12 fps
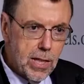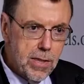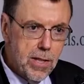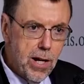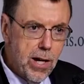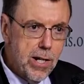In
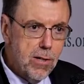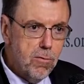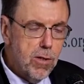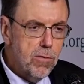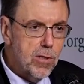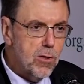the
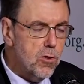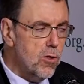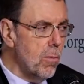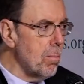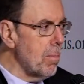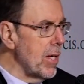1950s, the
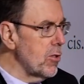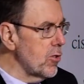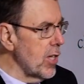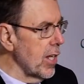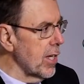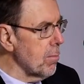
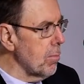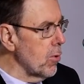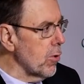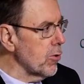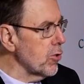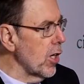best-selling
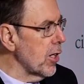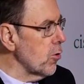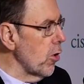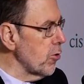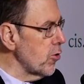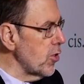books
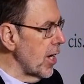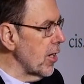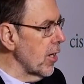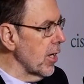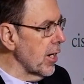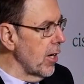across
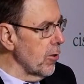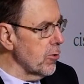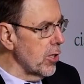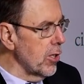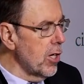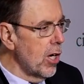secular
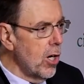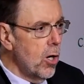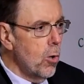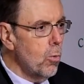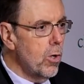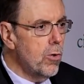culture
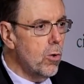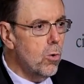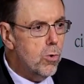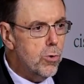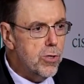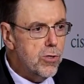were all
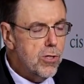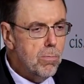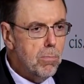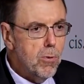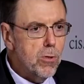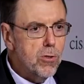Christian
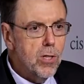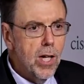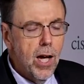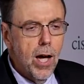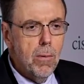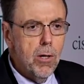books.
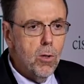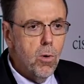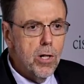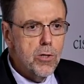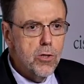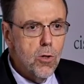I'm not
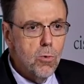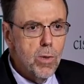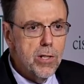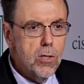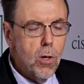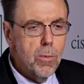quite sure
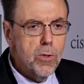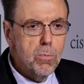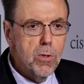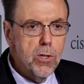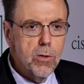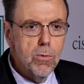when Thomas
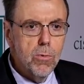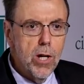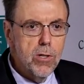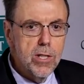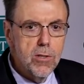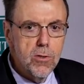Merton
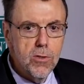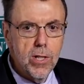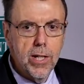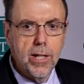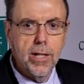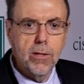wrote his
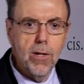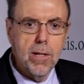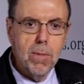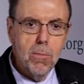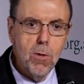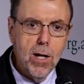great
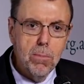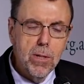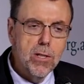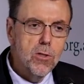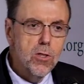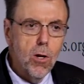memoir, but
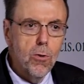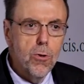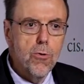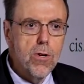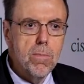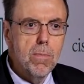it sold
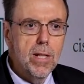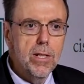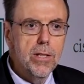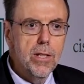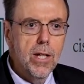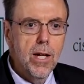3
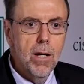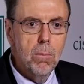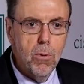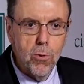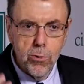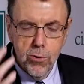million
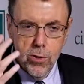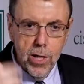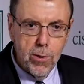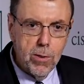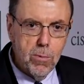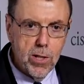books. You know,
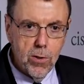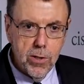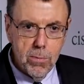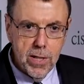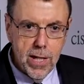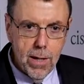he went on to
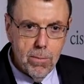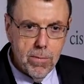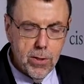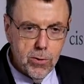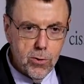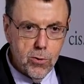become
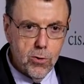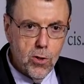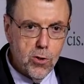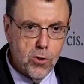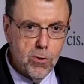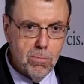a
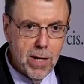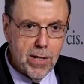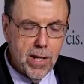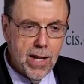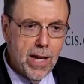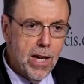Cistercian monk,
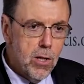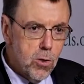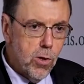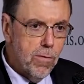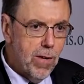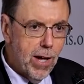
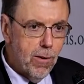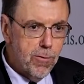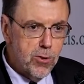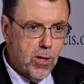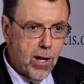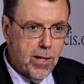took a vow of
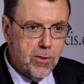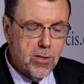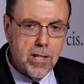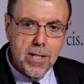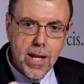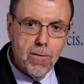silence,
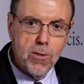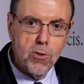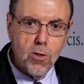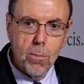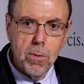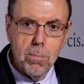and never
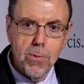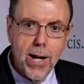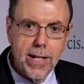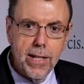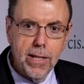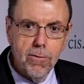stopped
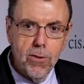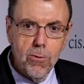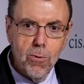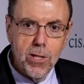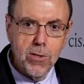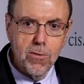prattling for the
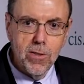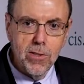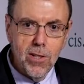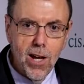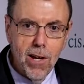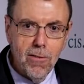rest of his
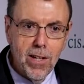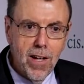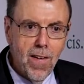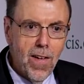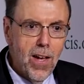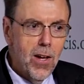life.
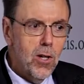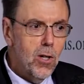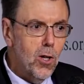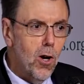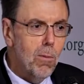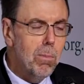
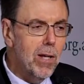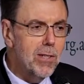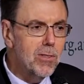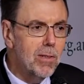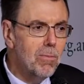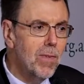God bless
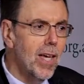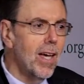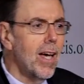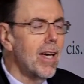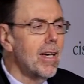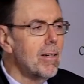him.
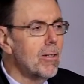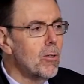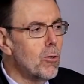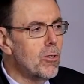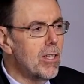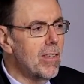
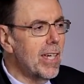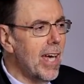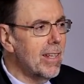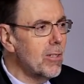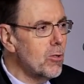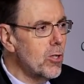Because in the
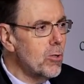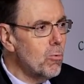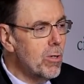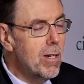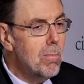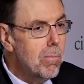Catholic Church,
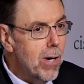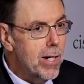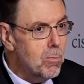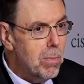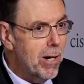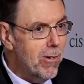we embrace
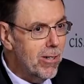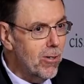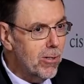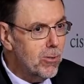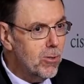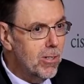
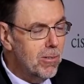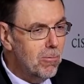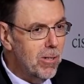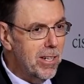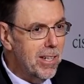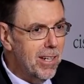paradox.
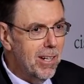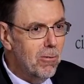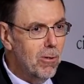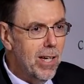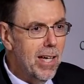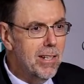We
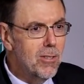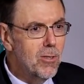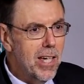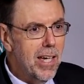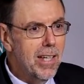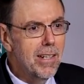
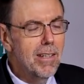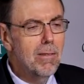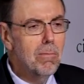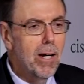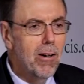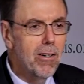understand
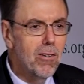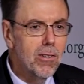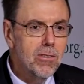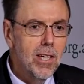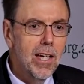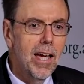
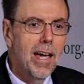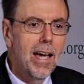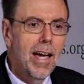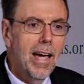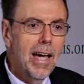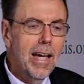paradox.
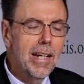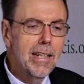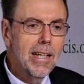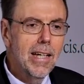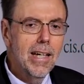And